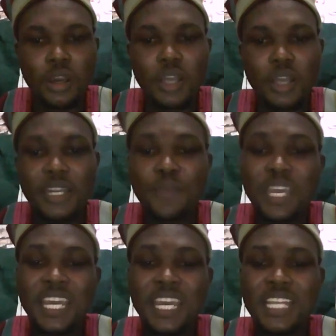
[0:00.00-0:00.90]
the
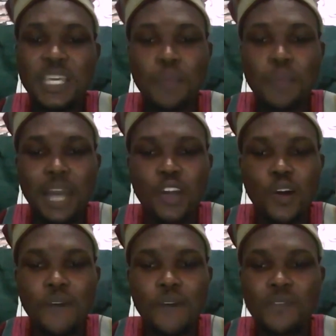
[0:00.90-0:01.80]
meaning
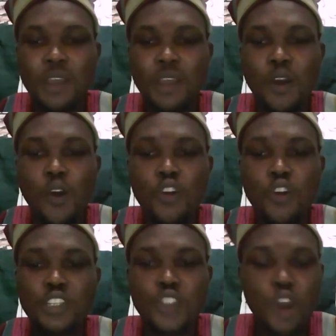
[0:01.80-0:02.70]
Ibadan
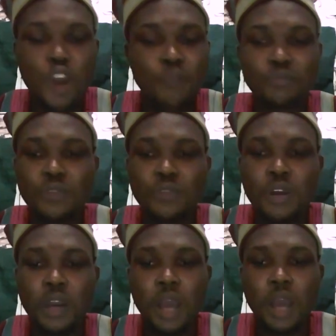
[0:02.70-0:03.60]
also
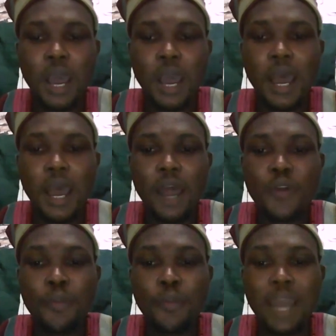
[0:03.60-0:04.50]
uh,
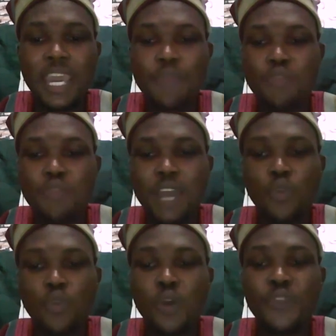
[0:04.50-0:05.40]
remarkable and
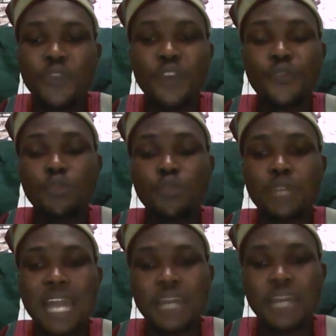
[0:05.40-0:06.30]
wonderful
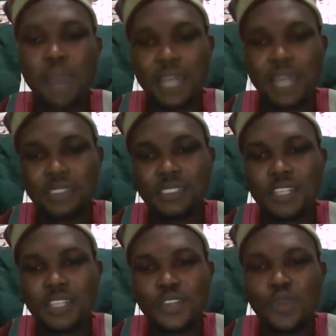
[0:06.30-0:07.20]
landmark.
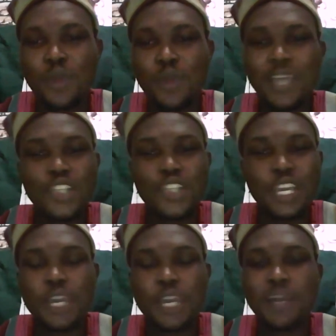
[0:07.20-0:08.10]
So when we are talking
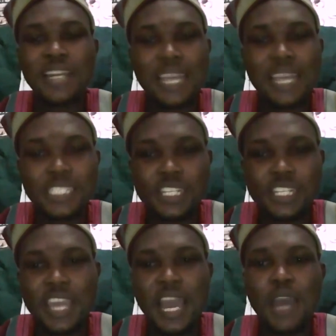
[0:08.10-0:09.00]
about
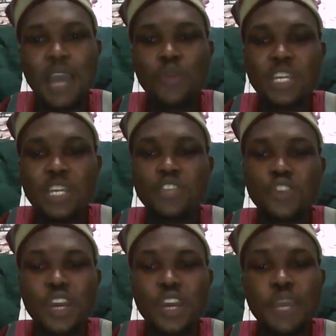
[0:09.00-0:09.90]
Nigeria, we need to
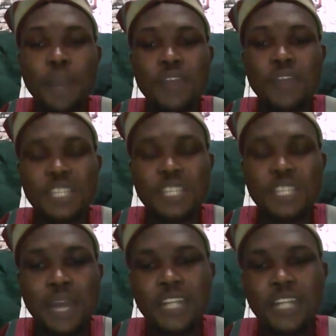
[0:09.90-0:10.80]
talk about
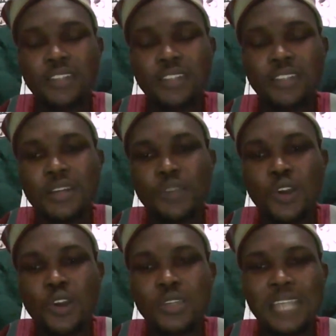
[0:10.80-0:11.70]
Ibadan
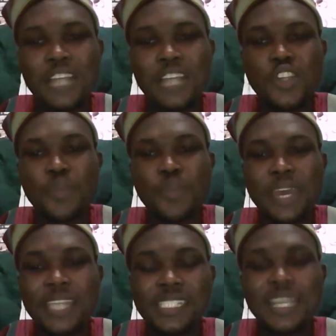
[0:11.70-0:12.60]
because there are some
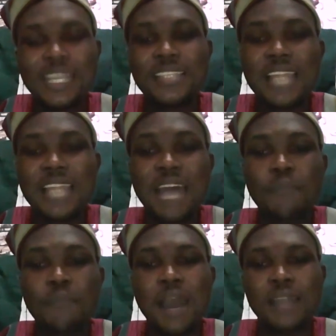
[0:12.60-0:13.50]
ancient
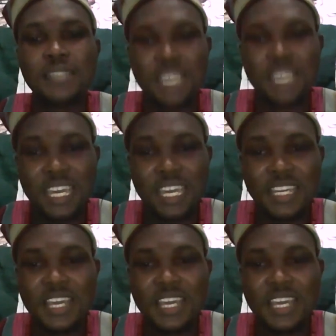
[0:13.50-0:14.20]
landmarks in